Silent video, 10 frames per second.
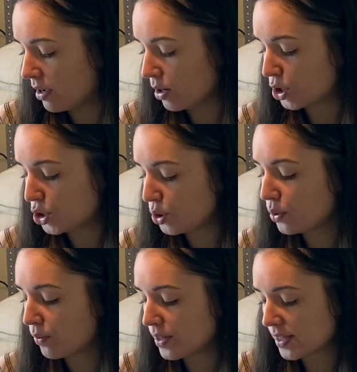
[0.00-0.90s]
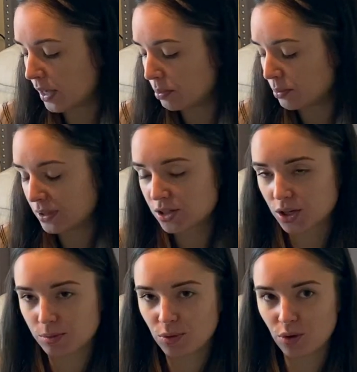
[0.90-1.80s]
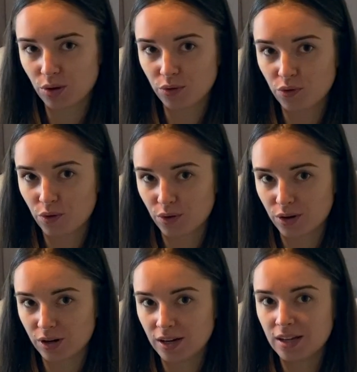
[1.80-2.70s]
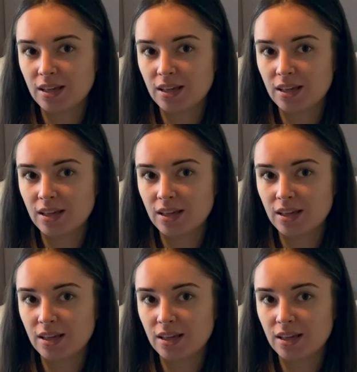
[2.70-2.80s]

or two of the supplements are more for